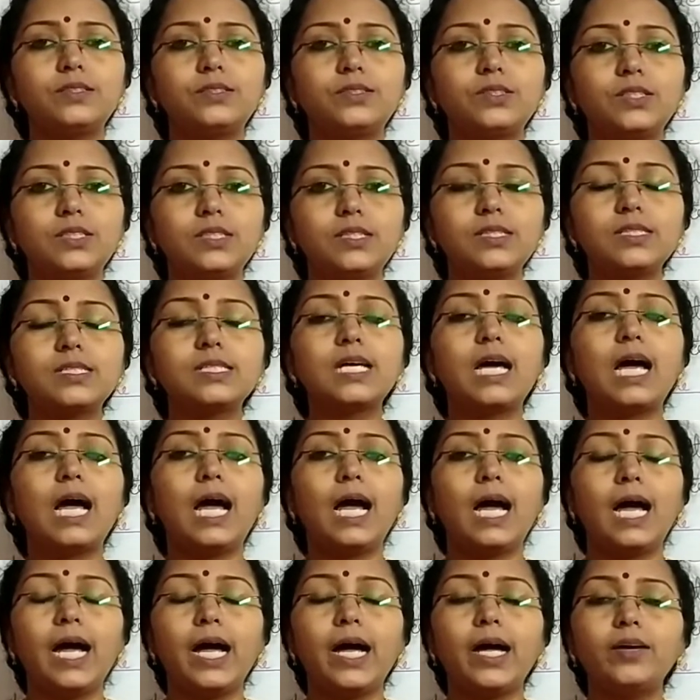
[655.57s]
genes
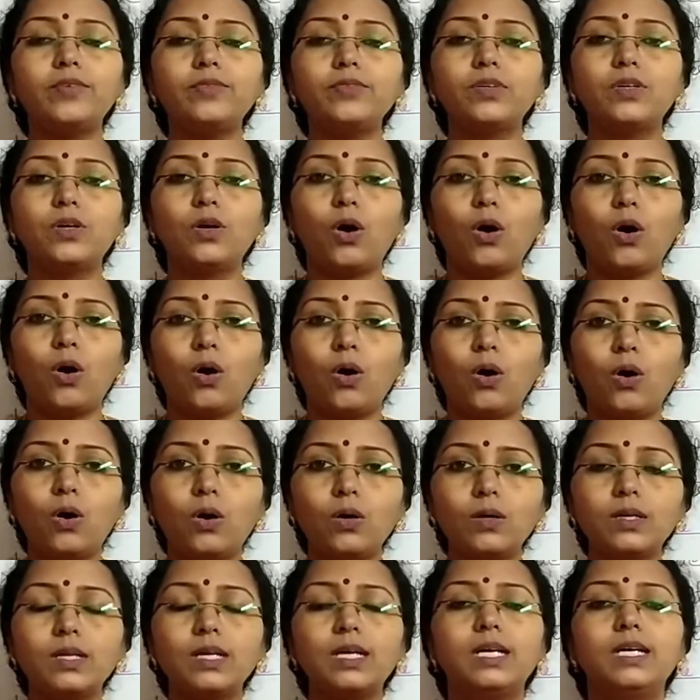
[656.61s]
have
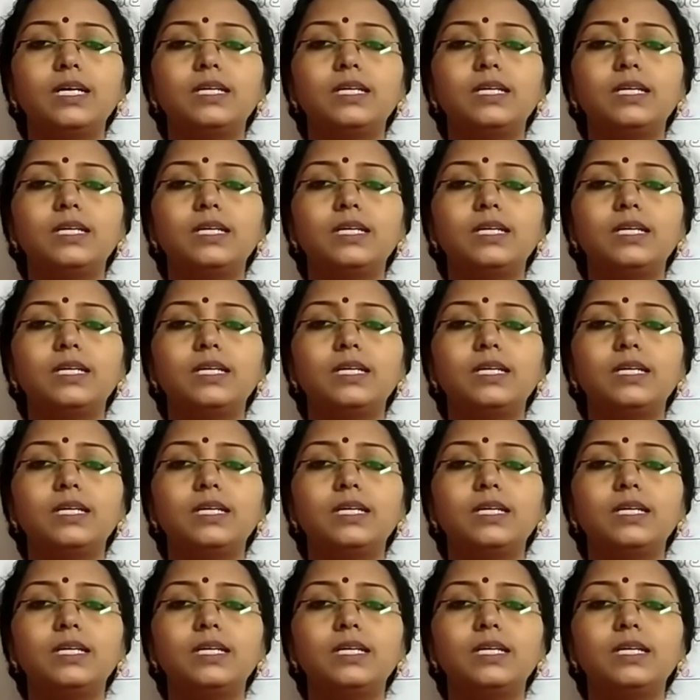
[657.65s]
got